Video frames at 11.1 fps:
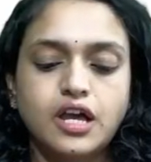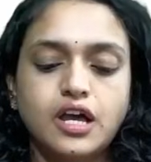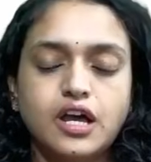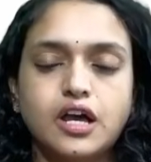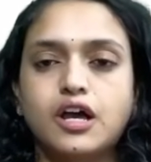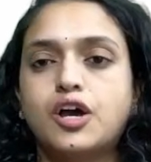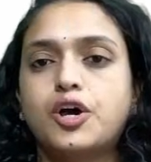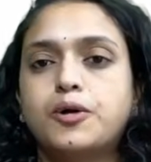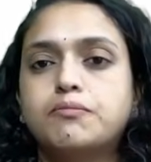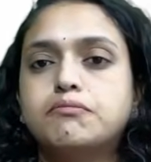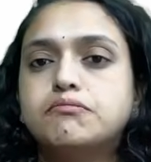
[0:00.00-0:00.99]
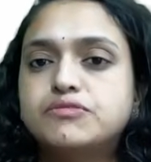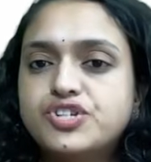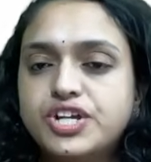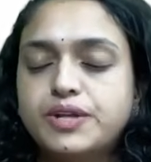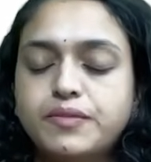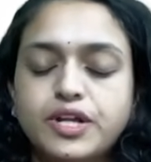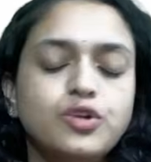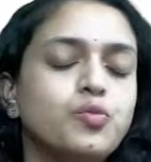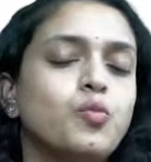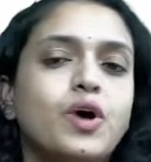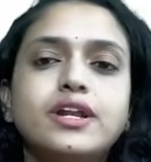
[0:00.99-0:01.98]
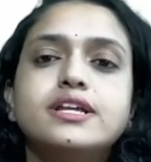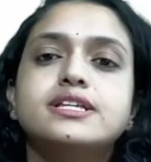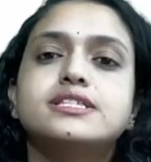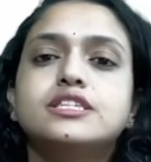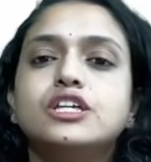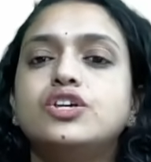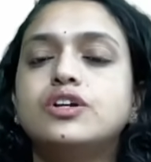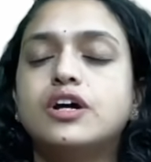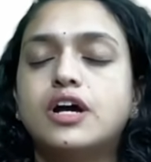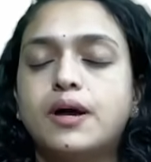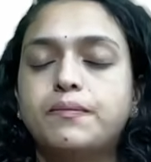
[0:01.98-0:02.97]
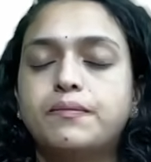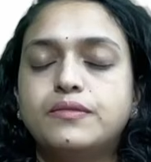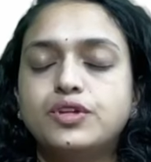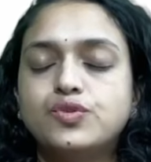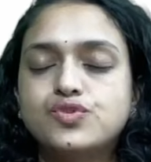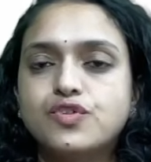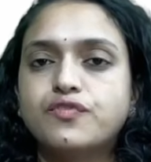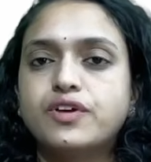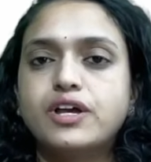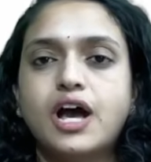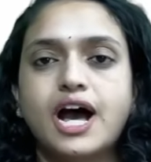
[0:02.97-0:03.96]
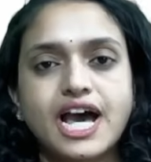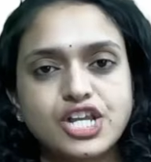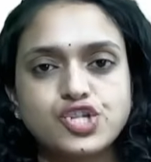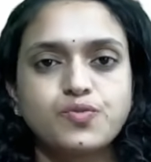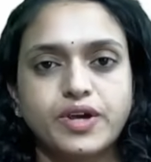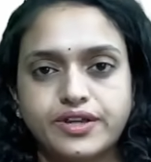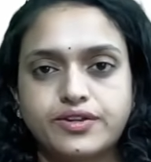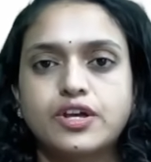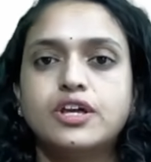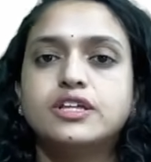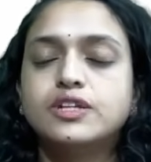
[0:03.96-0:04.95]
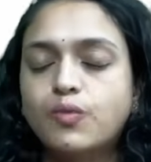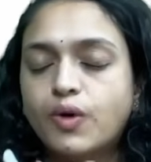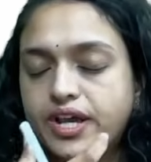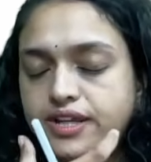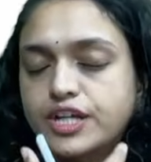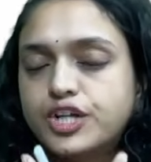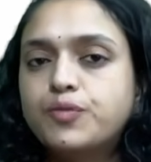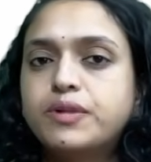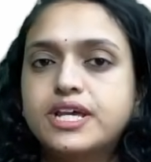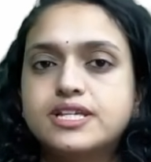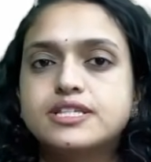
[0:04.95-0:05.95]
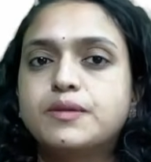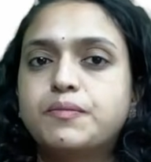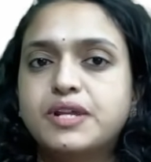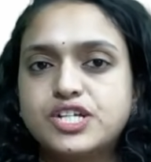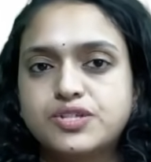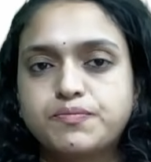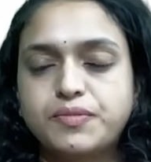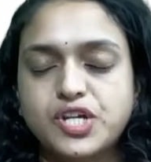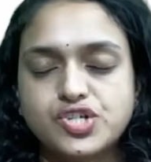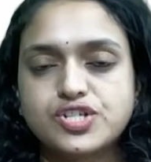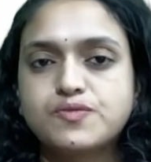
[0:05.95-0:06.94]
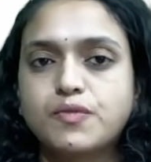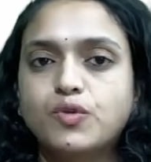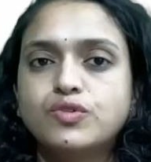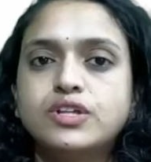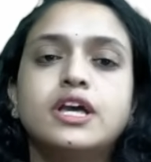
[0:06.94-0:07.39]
uh, treatment. One is the use of a arch wire, the wire that you place in the patient's mouth.